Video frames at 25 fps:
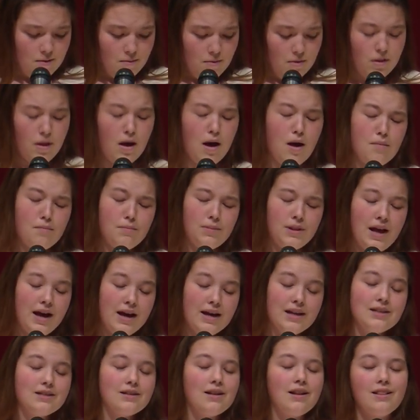Lo
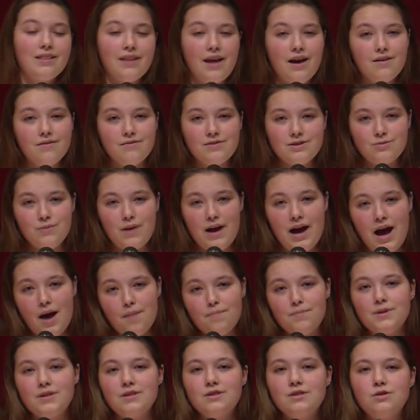blind love is what
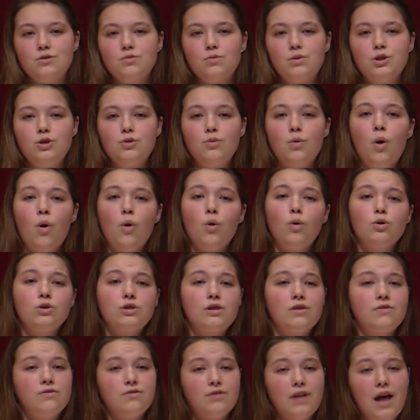happens when you hold
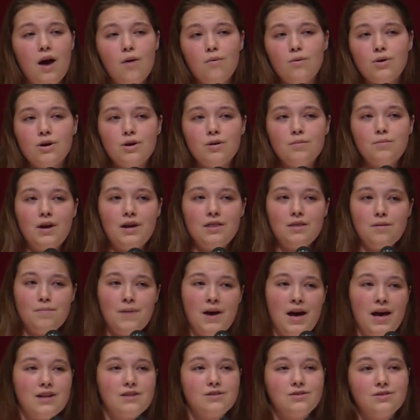a flower by the
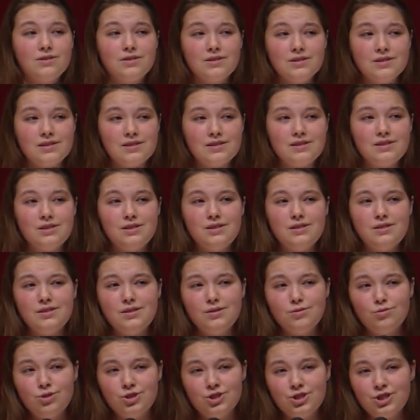petals.
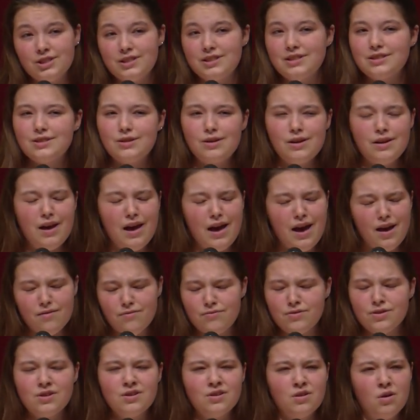You shouldn't
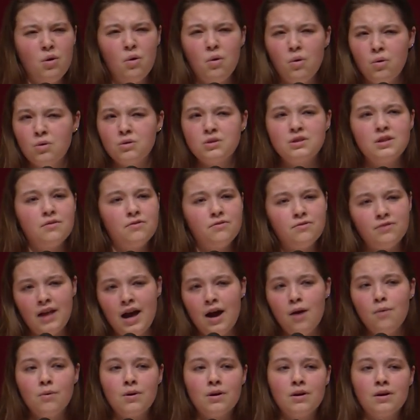ever hold a
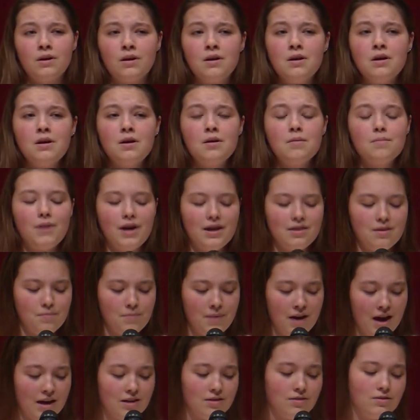flower by the
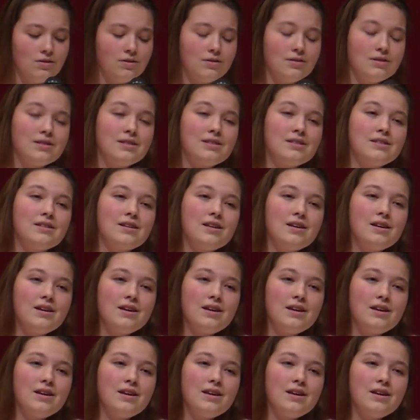petals.